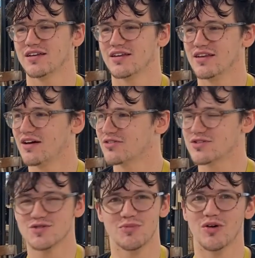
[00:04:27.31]
never
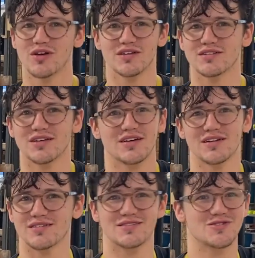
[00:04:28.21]
spoken
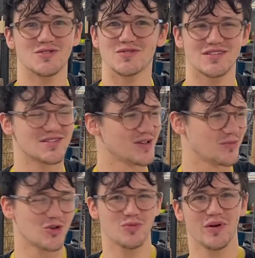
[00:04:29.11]
to students in some
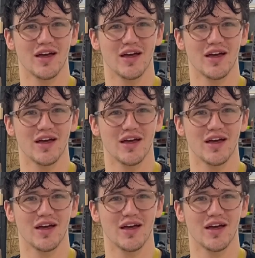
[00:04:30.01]
group,